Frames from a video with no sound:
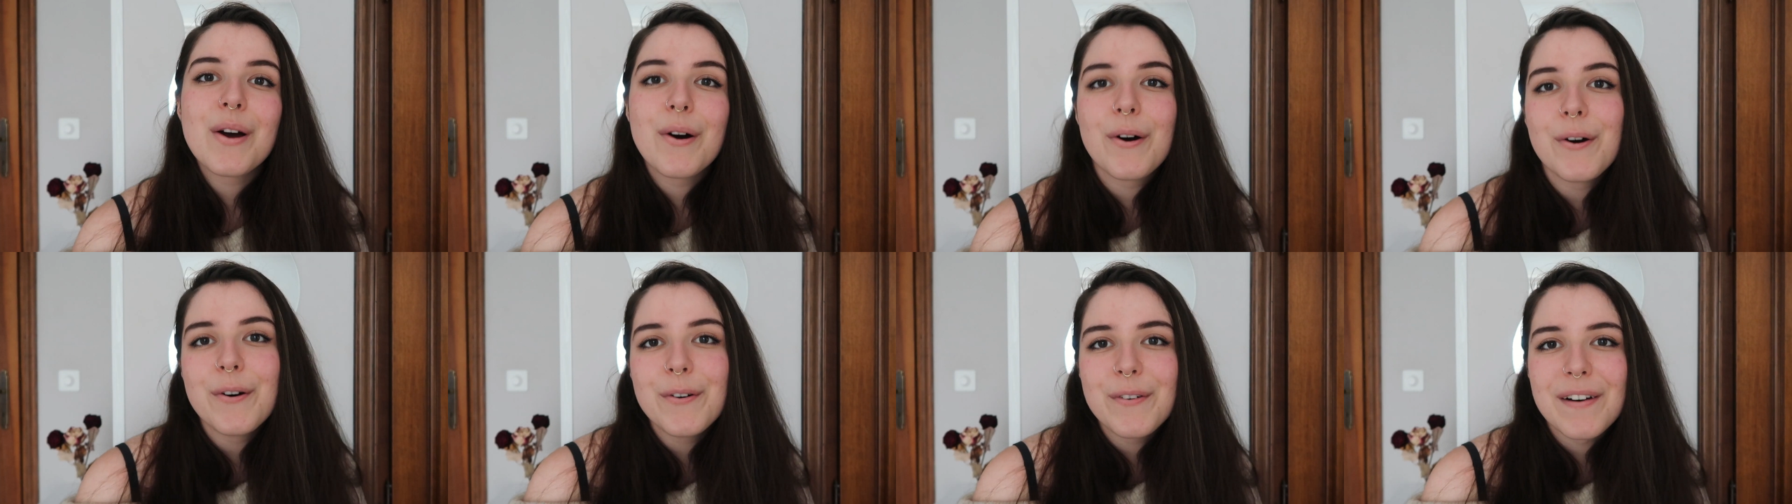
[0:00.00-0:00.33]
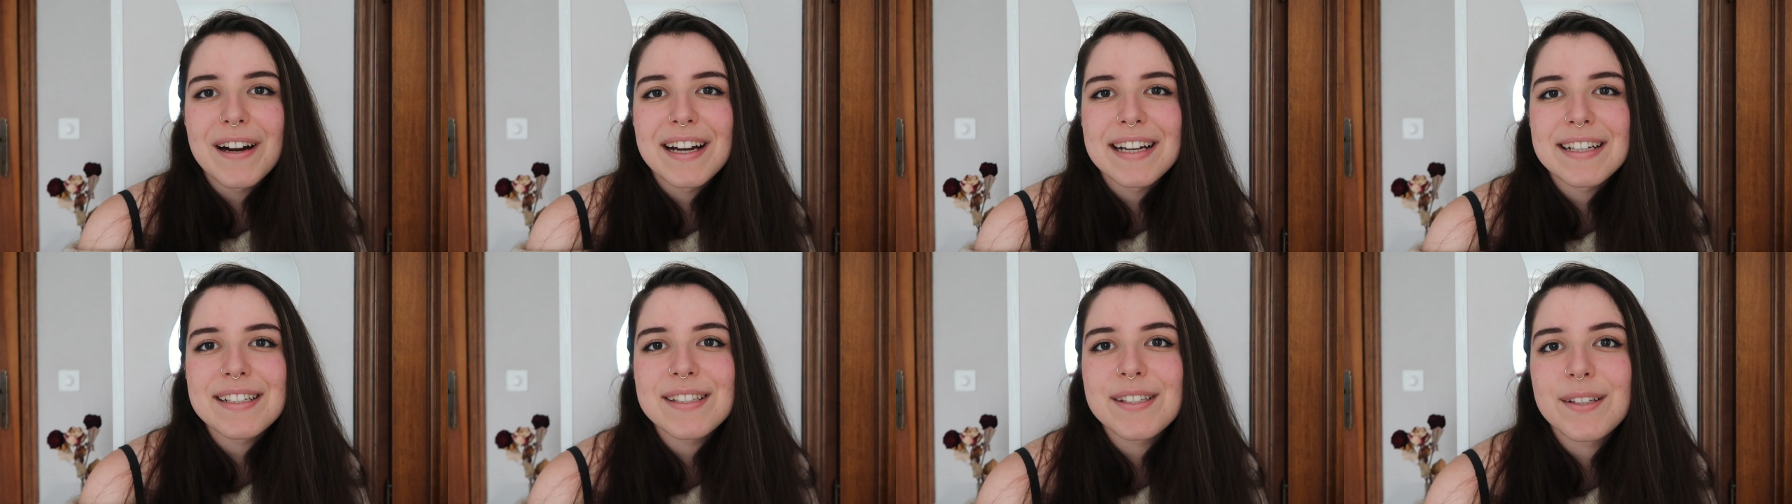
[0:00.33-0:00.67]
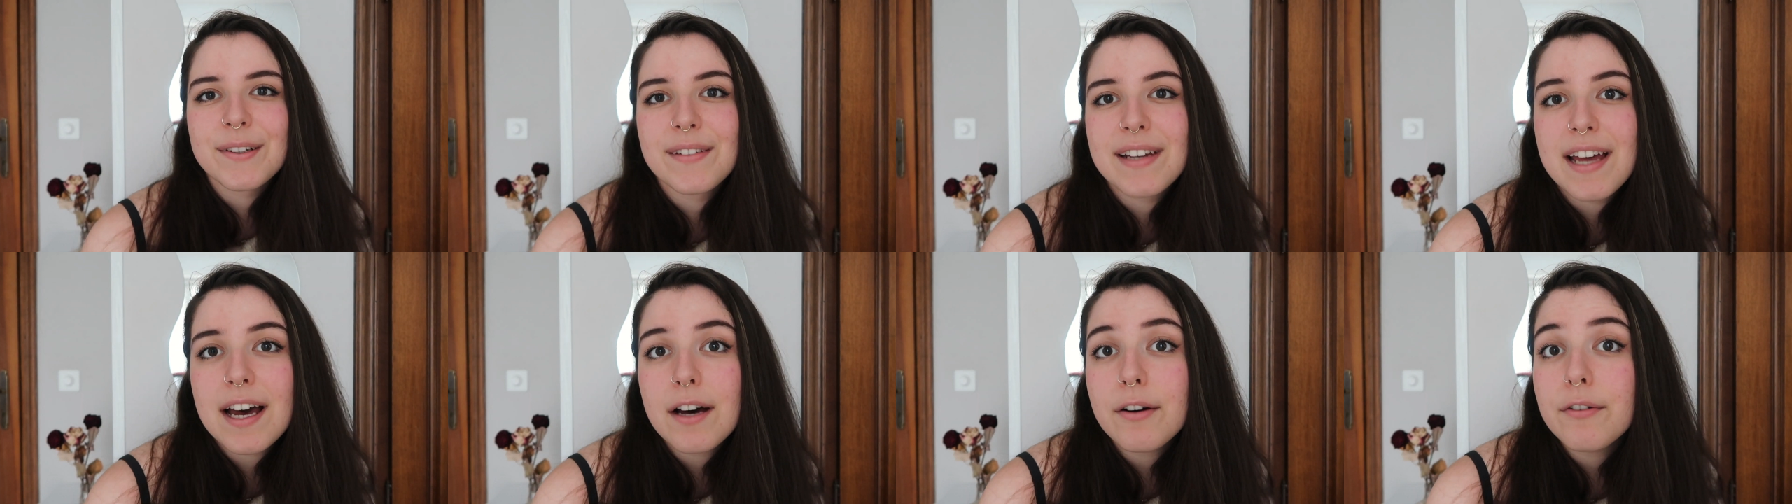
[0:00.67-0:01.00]
Alright, so
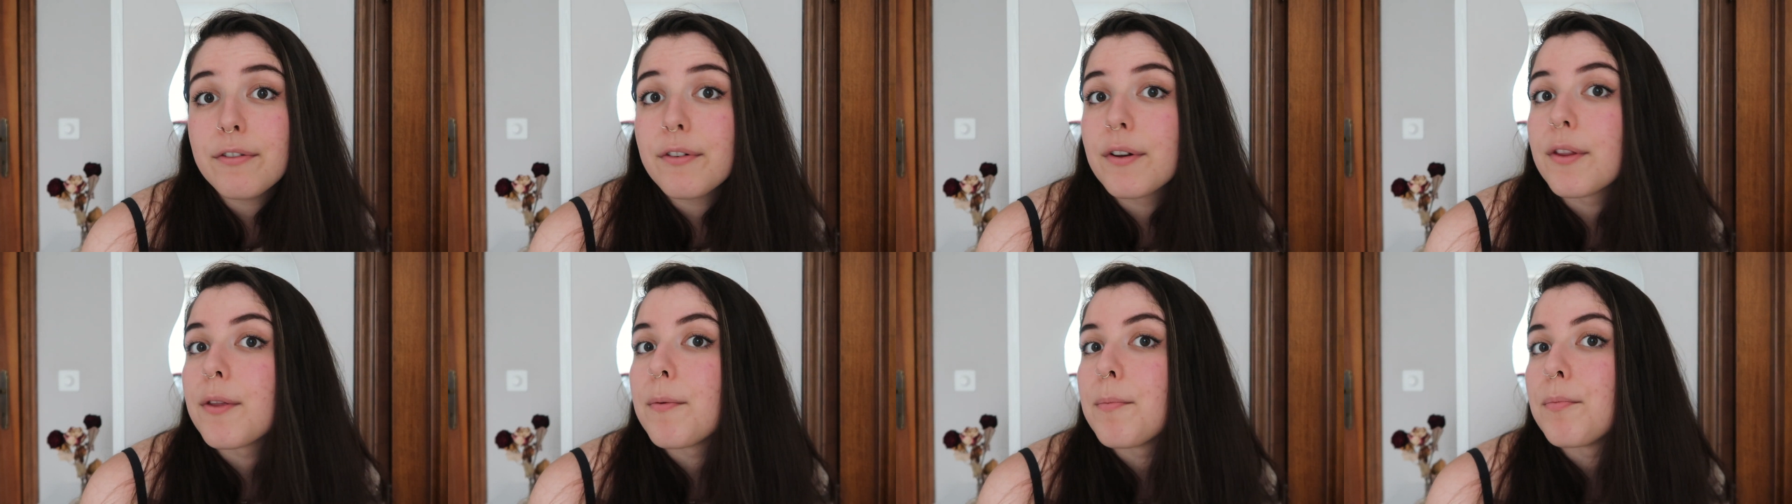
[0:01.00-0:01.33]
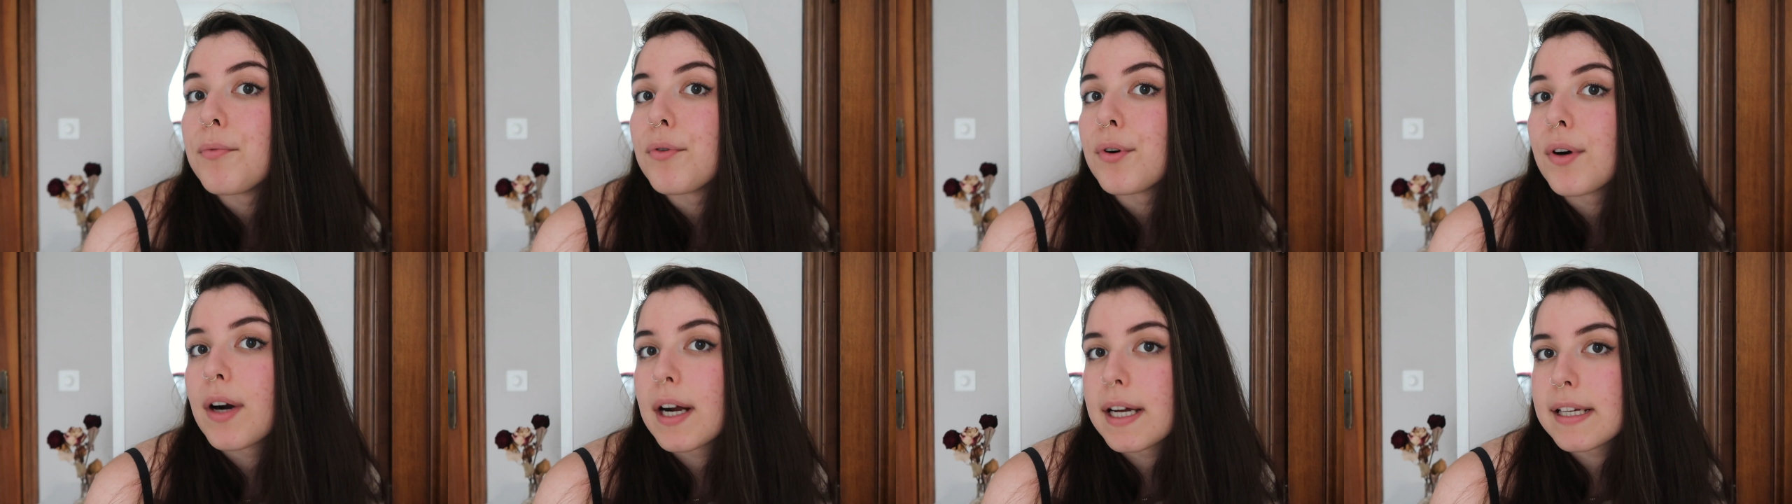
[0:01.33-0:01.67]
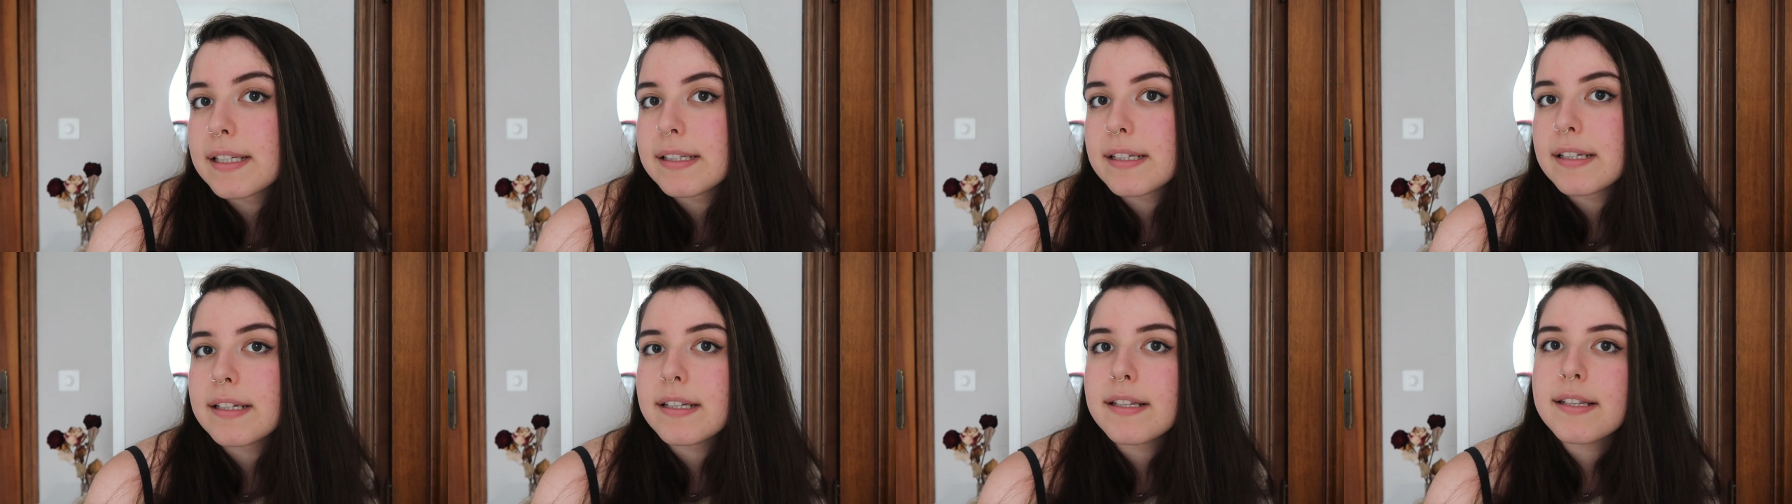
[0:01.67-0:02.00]
now for the
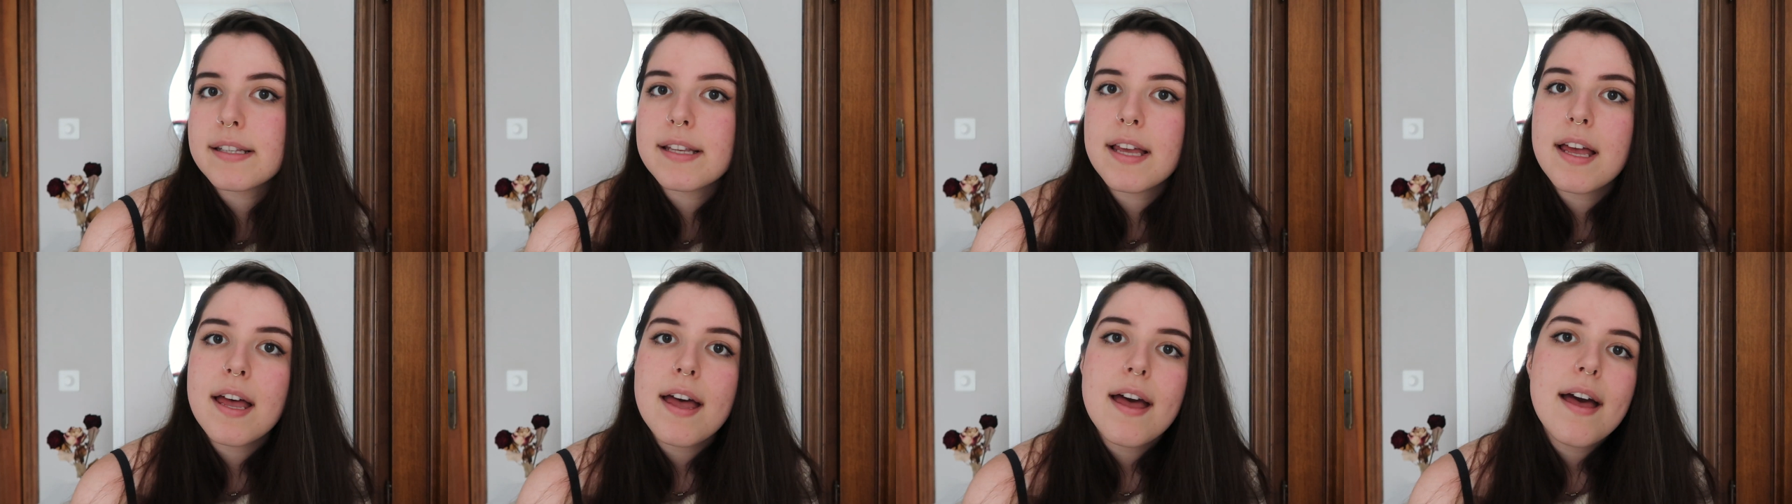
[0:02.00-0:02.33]
prices.